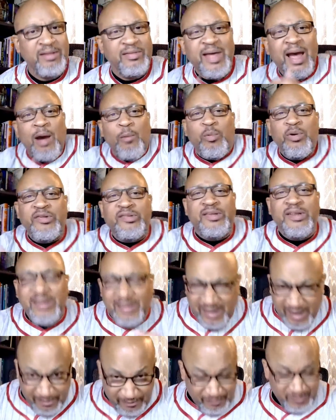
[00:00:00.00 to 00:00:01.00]
That was the
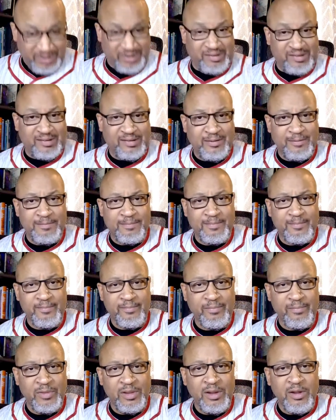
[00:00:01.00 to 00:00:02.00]
difference.
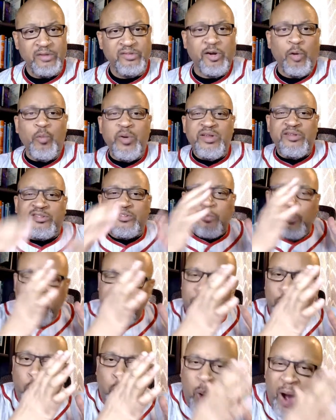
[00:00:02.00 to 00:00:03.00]
So we
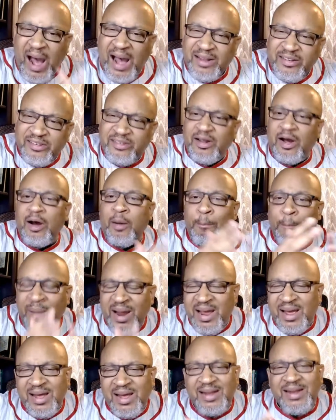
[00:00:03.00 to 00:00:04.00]
watched a
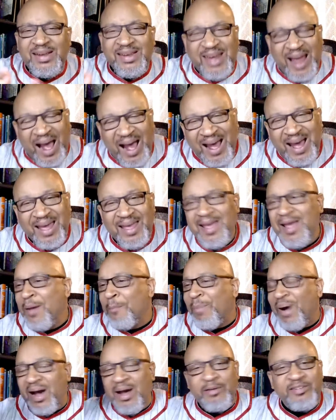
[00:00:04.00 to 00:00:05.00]
man die
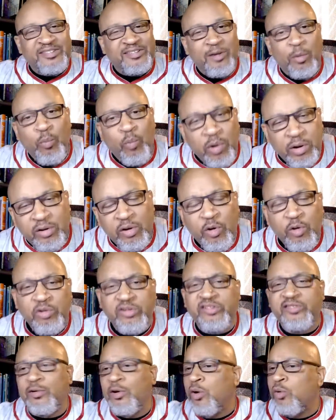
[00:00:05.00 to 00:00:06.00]
by someone who
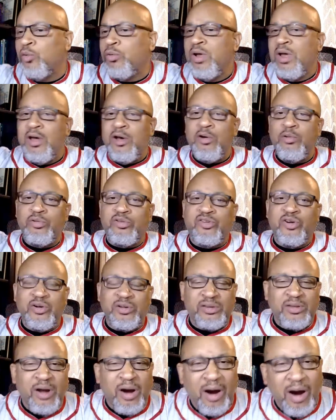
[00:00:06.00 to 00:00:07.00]
took
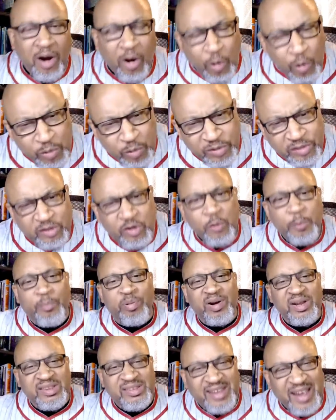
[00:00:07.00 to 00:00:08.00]
the oath to
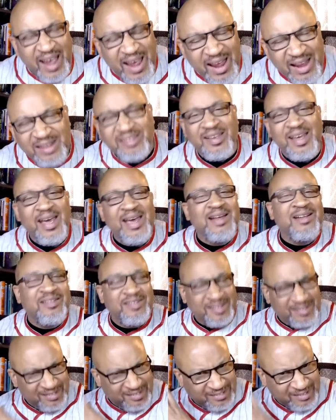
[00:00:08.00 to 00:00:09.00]
protect and
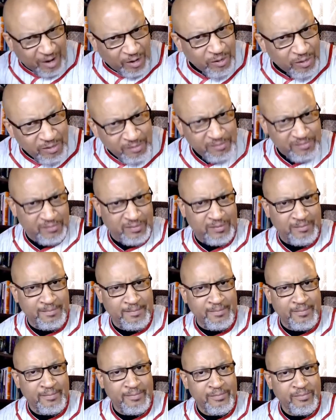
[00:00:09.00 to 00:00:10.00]
serve.
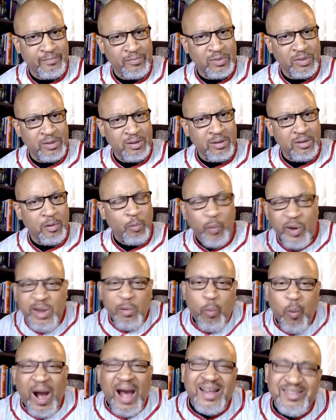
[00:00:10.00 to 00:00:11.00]
We
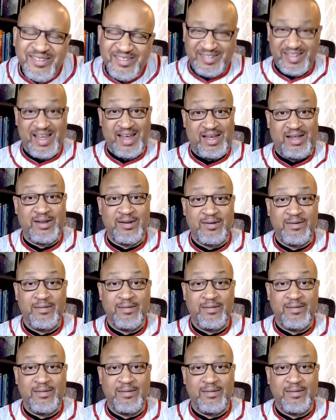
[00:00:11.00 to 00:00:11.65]
watched that.